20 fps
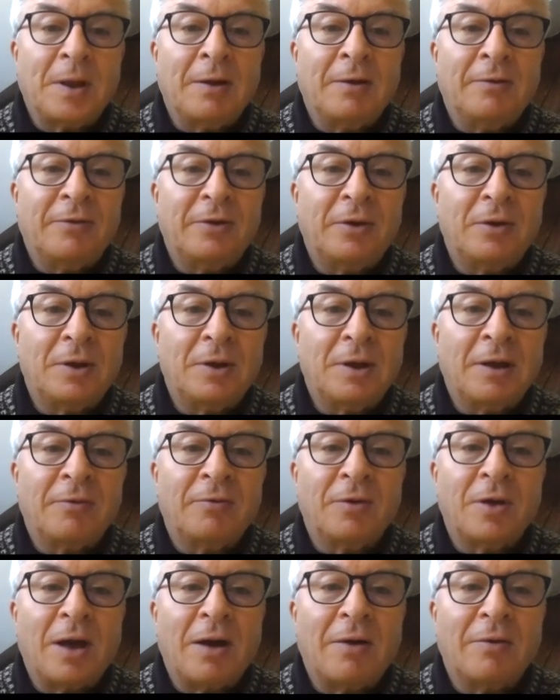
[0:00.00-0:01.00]
if
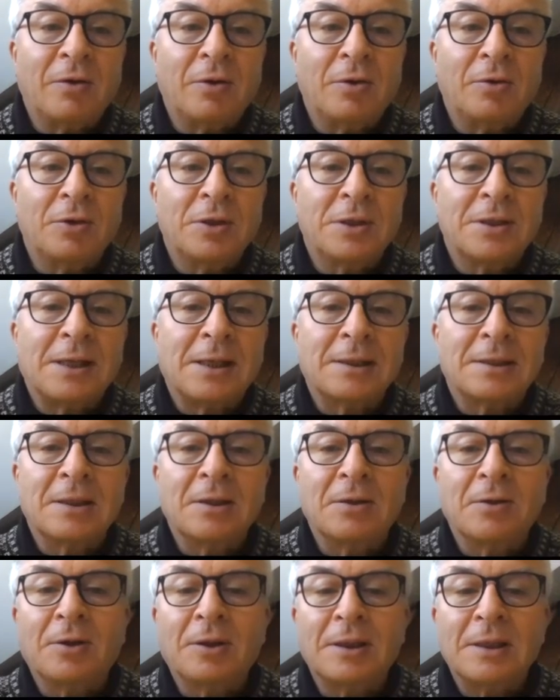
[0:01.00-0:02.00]
you have good results
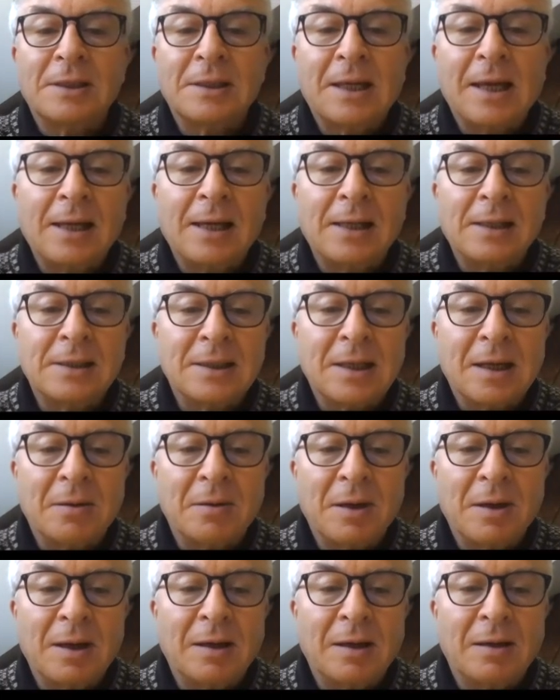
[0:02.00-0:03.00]
in all the scales,
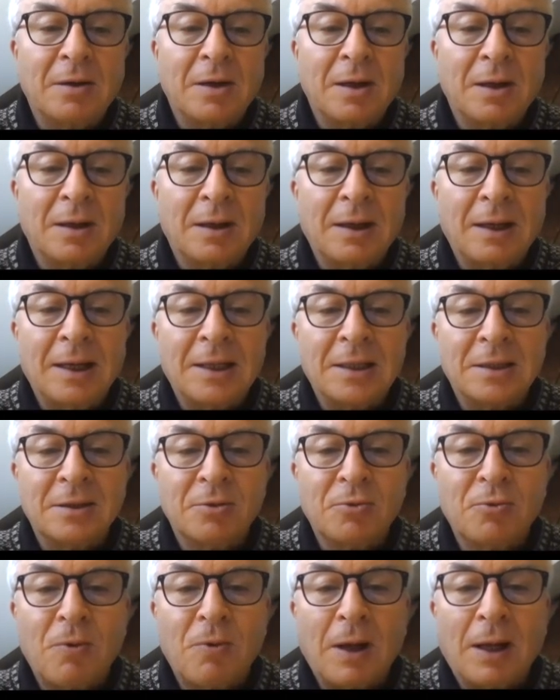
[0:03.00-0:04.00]
and
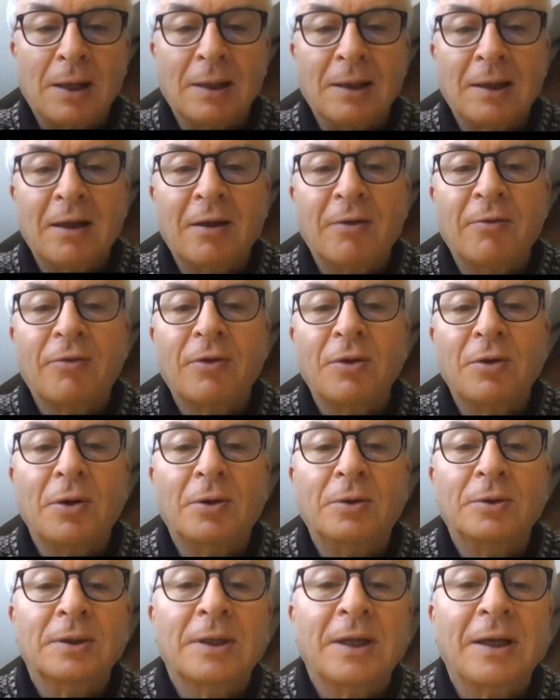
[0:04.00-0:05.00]
less well if you
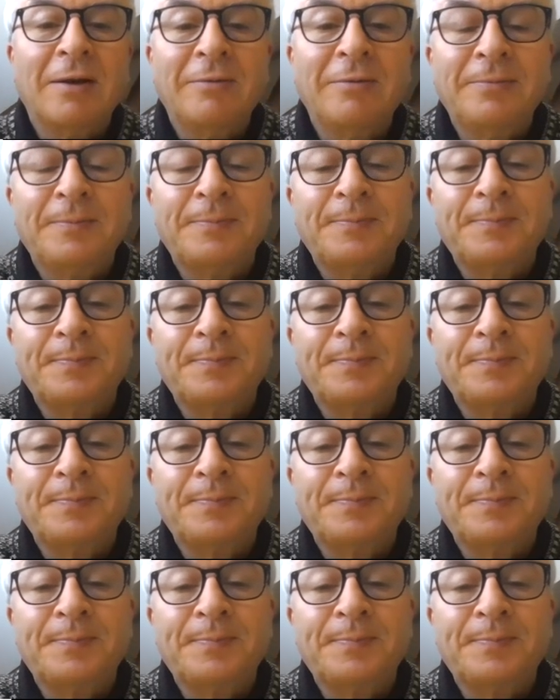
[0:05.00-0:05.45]
don't have.